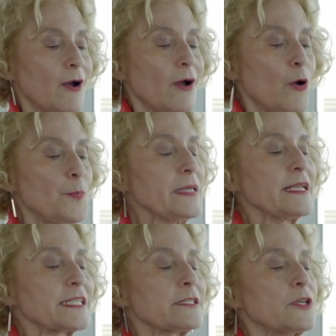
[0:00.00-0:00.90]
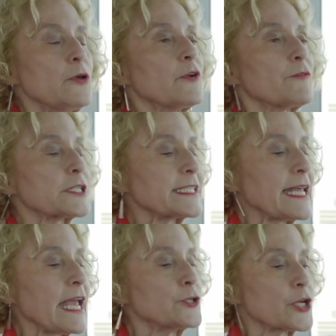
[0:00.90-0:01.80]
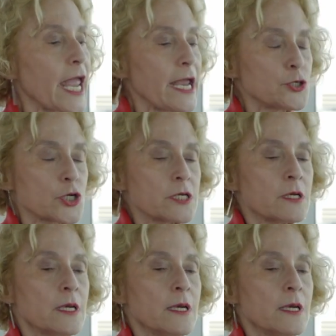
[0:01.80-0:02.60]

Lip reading: openness to university education,